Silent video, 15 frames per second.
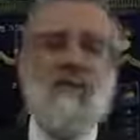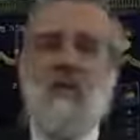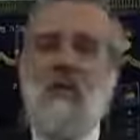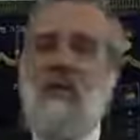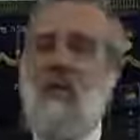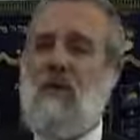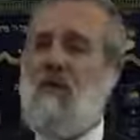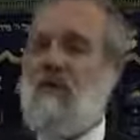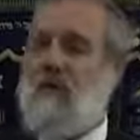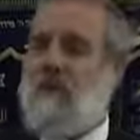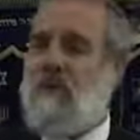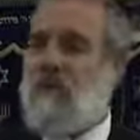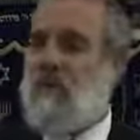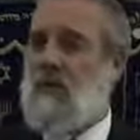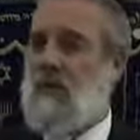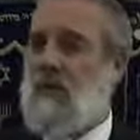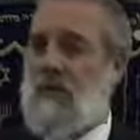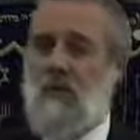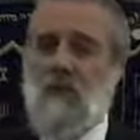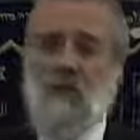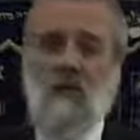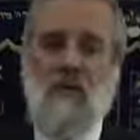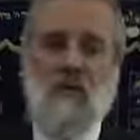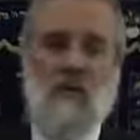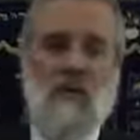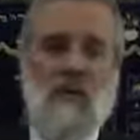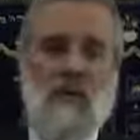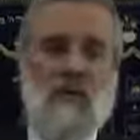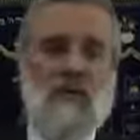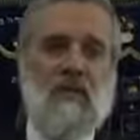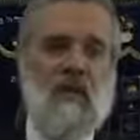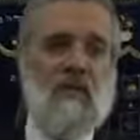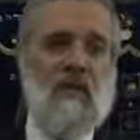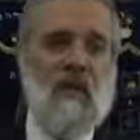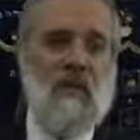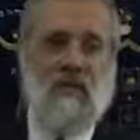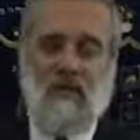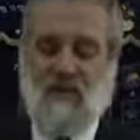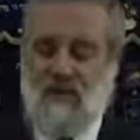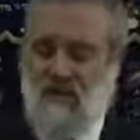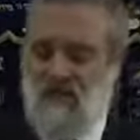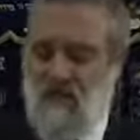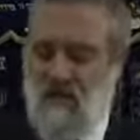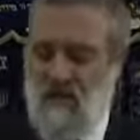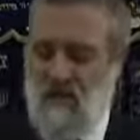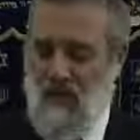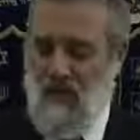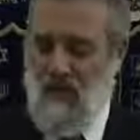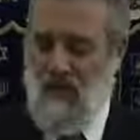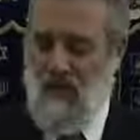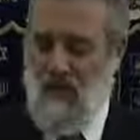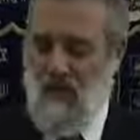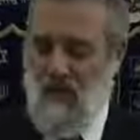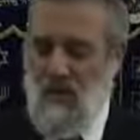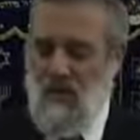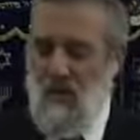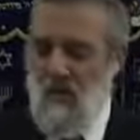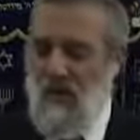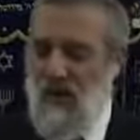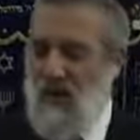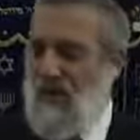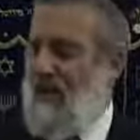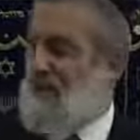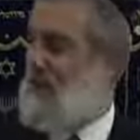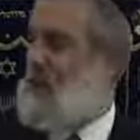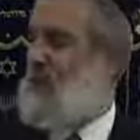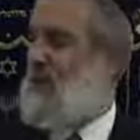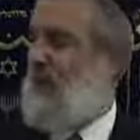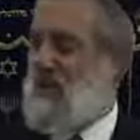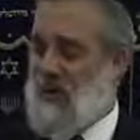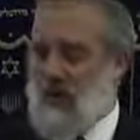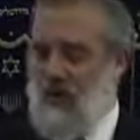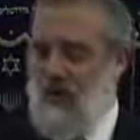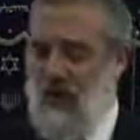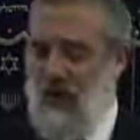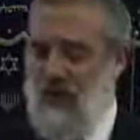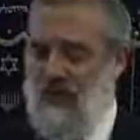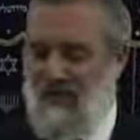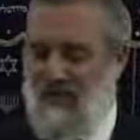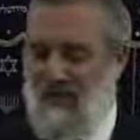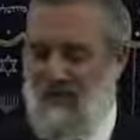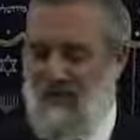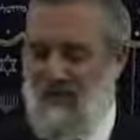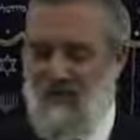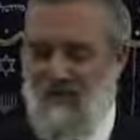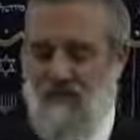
a very interesting pasuk. He says like this Gomel nafsho ish hased,